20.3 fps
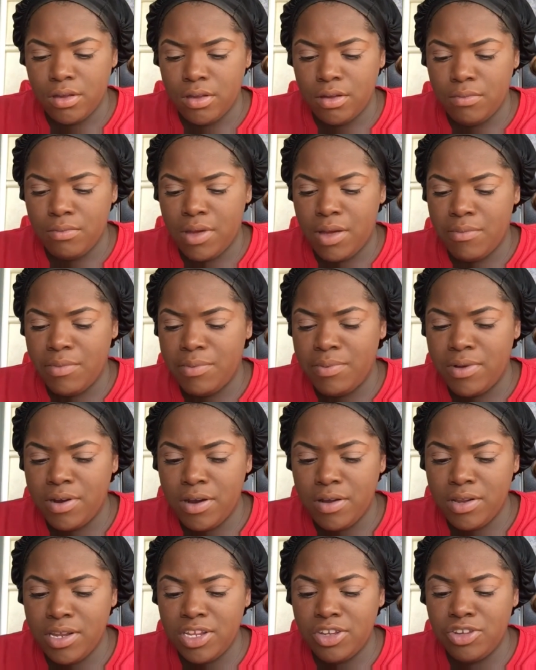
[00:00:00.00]
I'm going to put
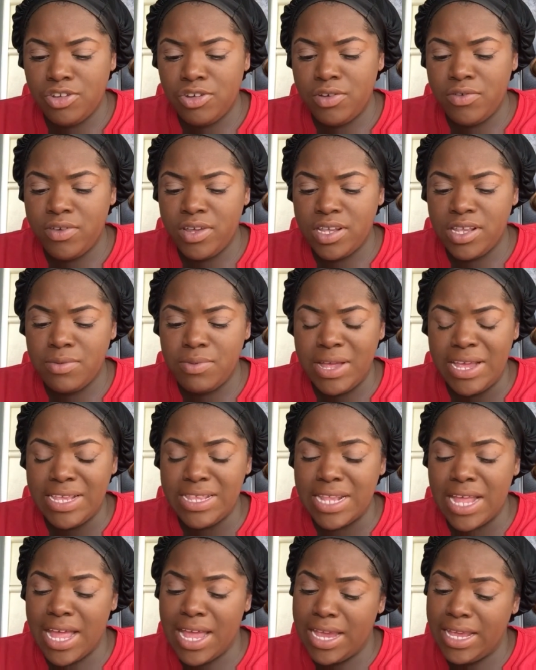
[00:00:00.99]
on this Juvia's Place
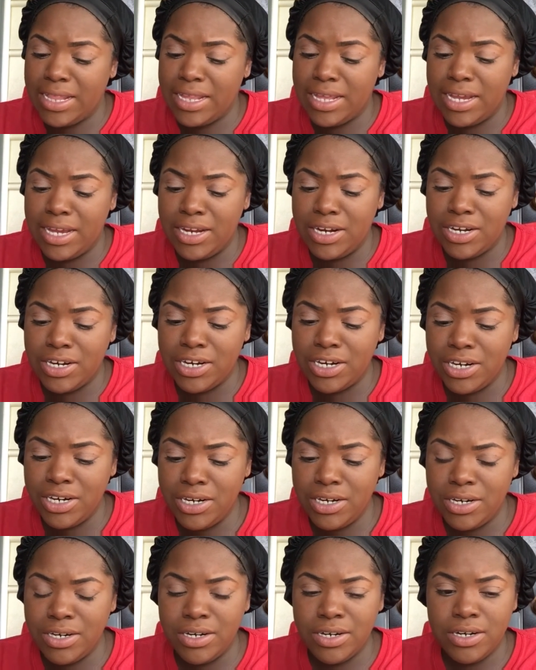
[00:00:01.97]
eyeliner,
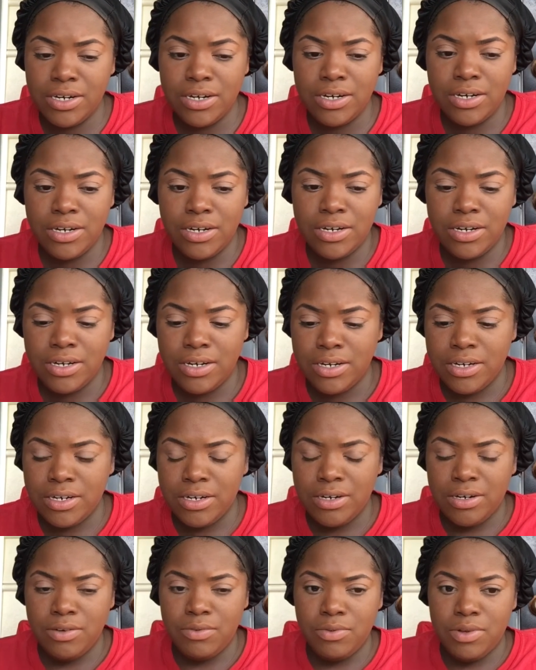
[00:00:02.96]

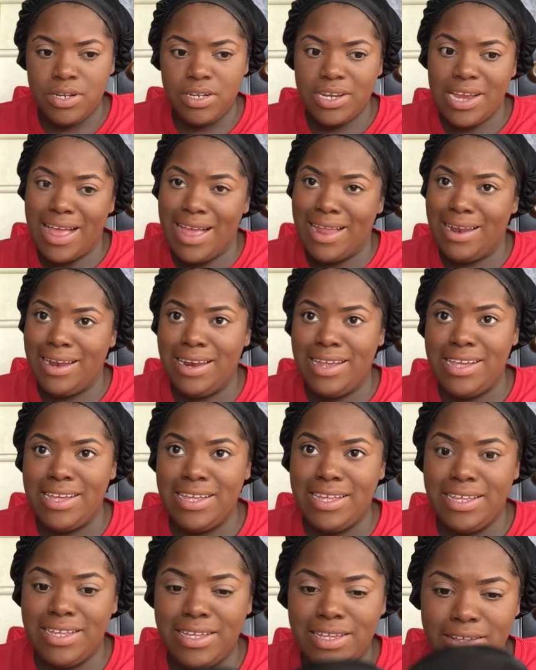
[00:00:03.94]
which I
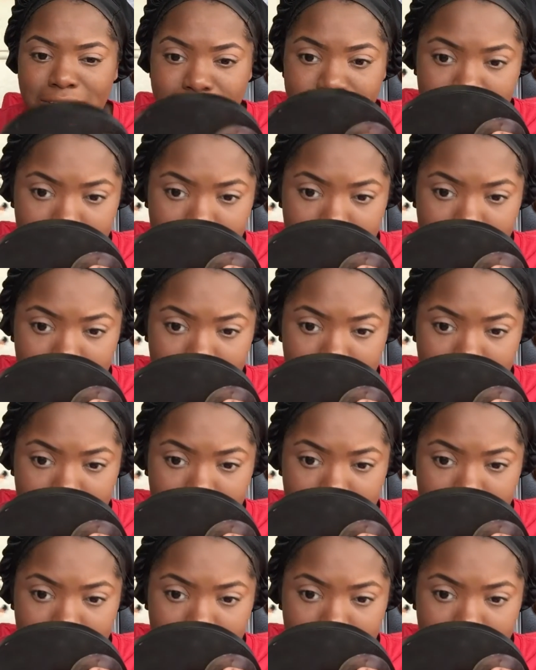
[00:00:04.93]
love.